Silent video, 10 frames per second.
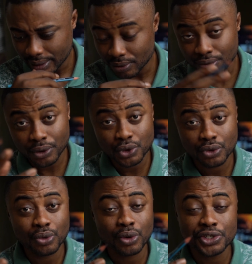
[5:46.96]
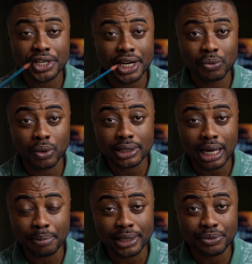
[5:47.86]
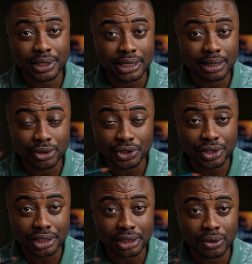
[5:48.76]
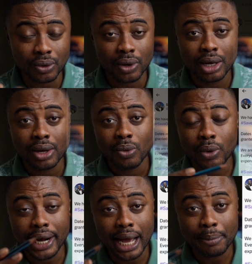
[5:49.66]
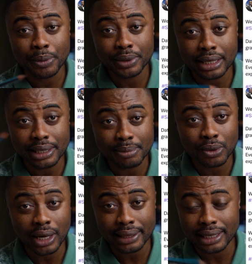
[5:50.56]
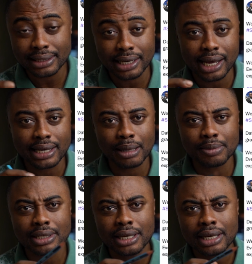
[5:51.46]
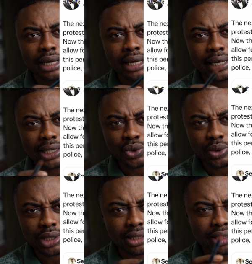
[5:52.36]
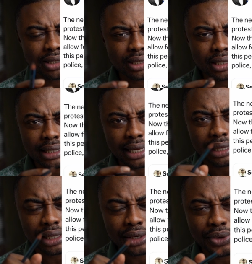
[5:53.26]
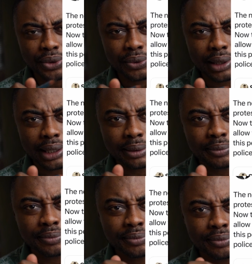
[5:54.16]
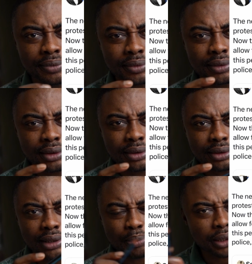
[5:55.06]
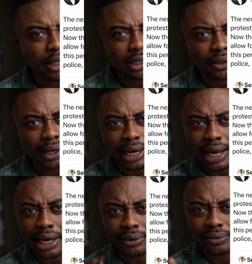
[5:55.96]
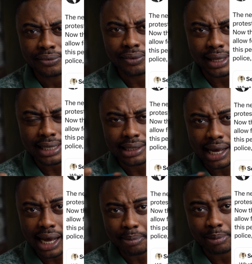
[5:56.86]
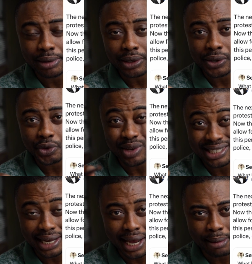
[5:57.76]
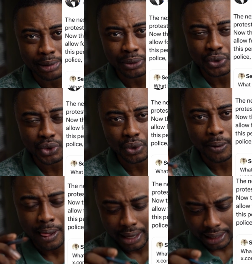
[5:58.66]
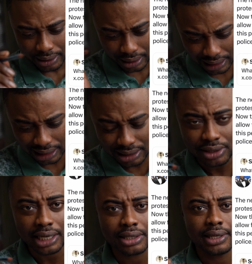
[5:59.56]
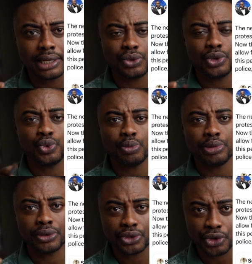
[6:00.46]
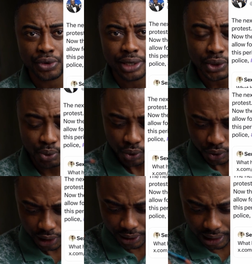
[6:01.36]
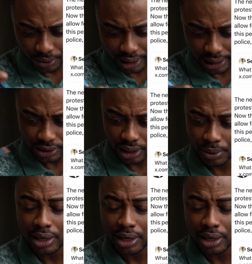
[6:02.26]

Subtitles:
for those of you wondering what happened with the demonstration or what happened with the demo. I think Sadiq Adams in a tweet said that the police did not allow for that to happen because of the timing or so. That tweet will be on your screen as well, so that you can look at it, so that we